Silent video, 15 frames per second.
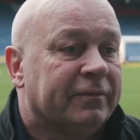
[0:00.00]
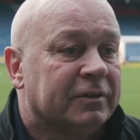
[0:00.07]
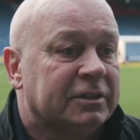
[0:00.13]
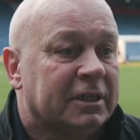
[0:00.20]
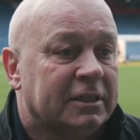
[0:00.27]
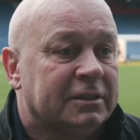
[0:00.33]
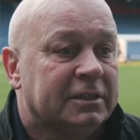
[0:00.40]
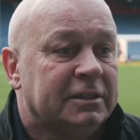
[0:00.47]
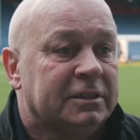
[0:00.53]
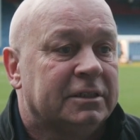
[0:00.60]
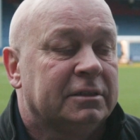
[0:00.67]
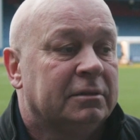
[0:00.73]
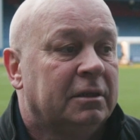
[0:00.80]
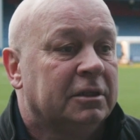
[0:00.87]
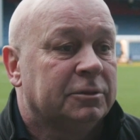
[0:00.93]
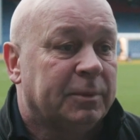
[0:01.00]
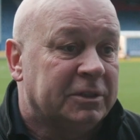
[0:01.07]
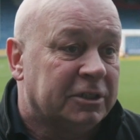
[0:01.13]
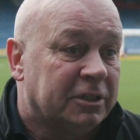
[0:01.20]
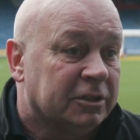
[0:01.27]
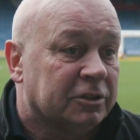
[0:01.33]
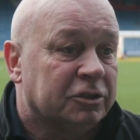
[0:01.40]
the facilities,
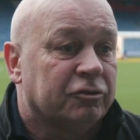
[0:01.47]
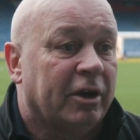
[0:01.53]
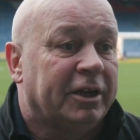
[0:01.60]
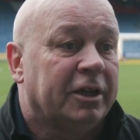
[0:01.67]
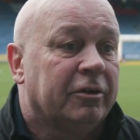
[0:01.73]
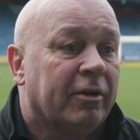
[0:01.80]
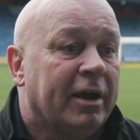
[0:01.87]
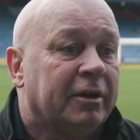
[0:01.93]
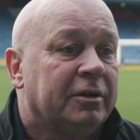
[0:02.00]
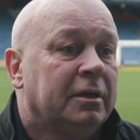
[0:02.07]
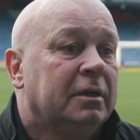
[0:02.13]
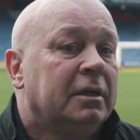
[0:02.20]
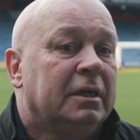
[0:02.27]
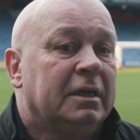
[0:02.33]
especially at the training ground,